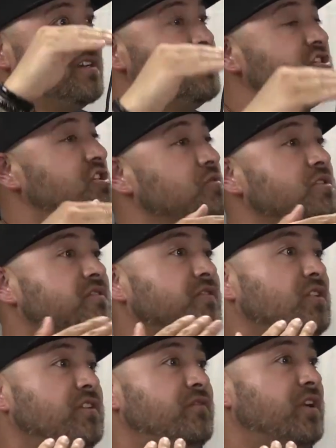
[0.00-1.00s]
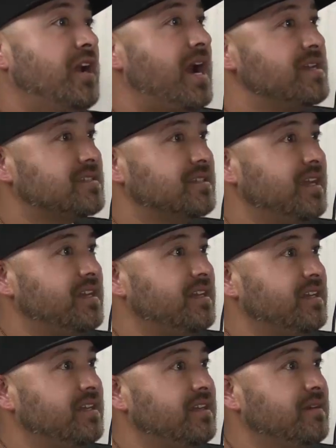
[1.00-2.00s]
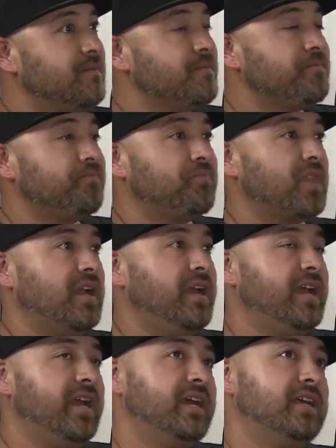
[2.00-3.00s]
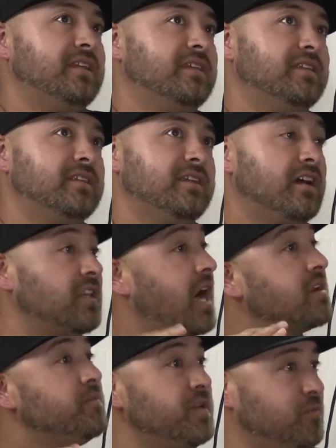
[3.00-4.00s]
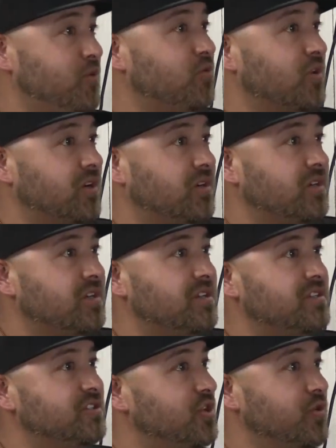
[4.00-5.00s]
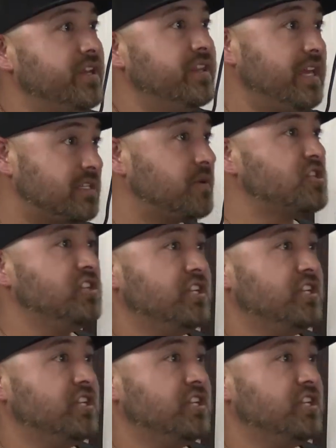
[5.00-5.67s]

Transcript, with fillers: she was feeling very isolated hmm. and a lot of people were a lot of people yeah, during that especially say,